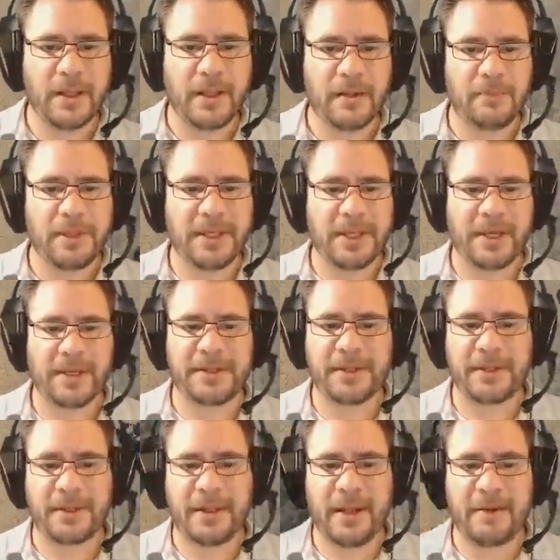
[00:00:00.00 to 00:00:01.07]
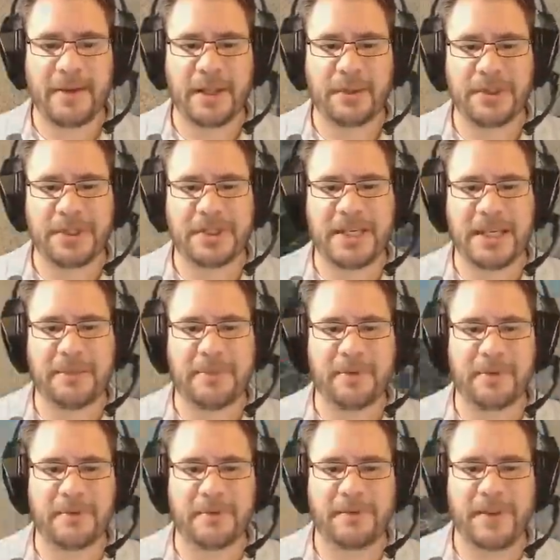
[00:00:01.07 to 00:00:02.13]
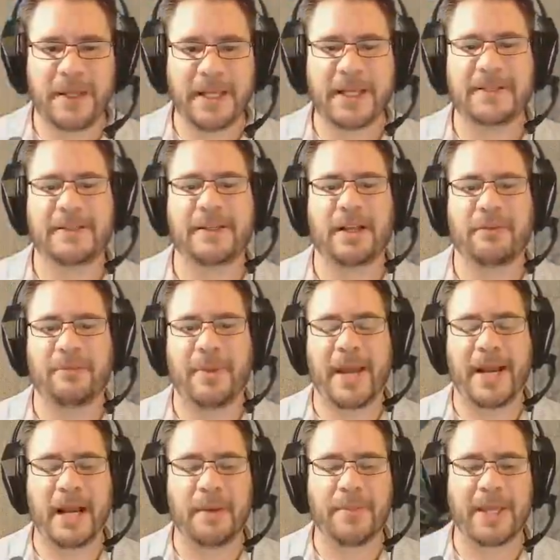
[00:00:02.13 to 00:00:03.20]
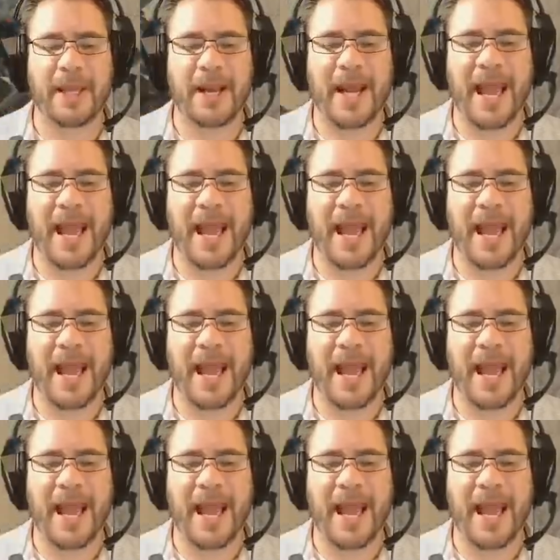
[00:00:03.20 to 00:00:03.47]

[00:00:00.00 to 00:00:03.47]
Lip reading: because everything will just keep filling itself back up again.